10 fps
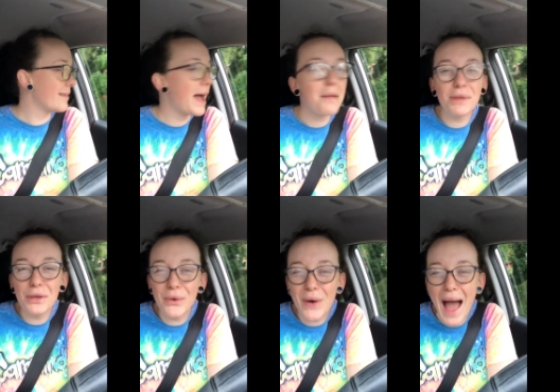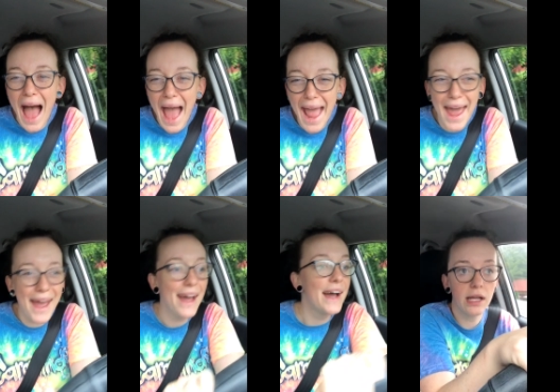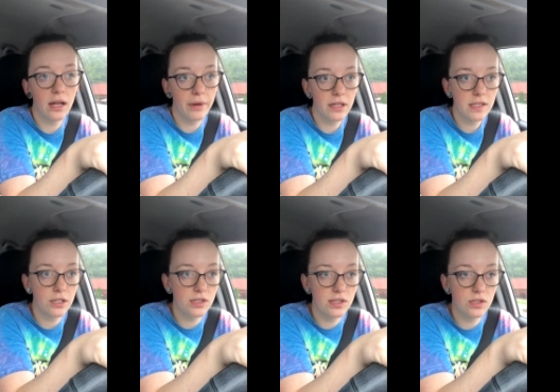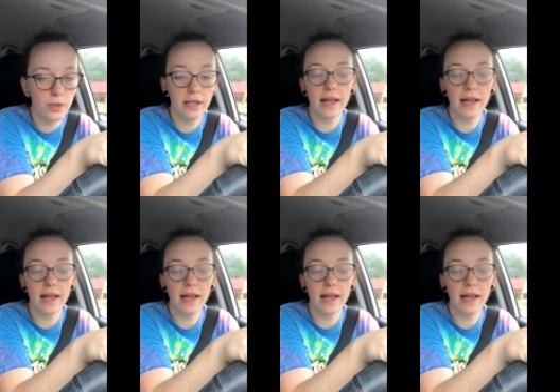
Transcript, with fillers: I'm new, hi. Anyways, here's the story.